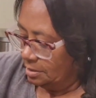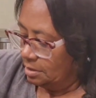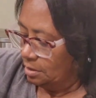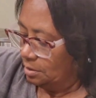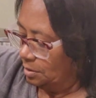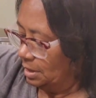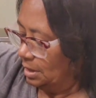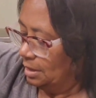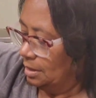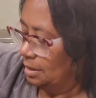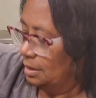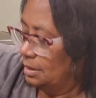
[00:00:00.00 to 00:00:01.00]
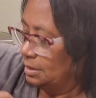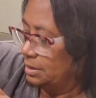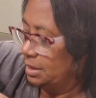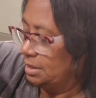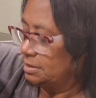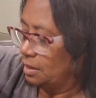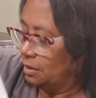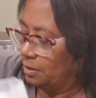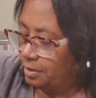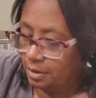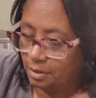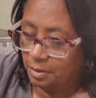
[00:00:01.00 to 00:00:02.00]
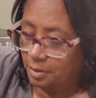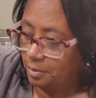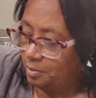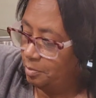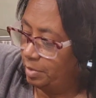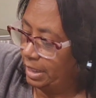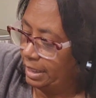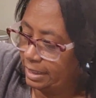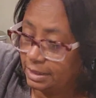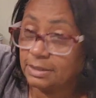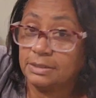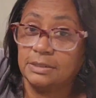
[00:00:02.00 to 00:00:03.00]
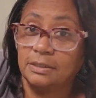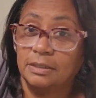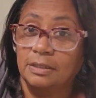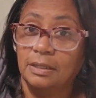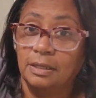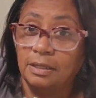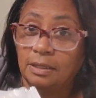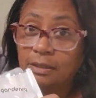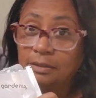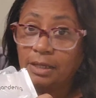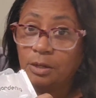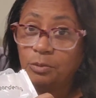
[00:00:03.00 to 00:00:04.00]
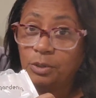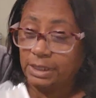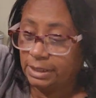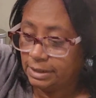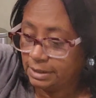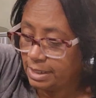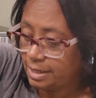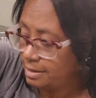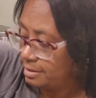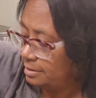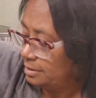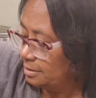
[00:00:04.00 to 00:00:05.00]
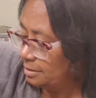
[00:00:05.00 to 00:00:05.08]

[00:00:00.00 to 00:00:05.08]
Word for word: So these are the bags that were in there.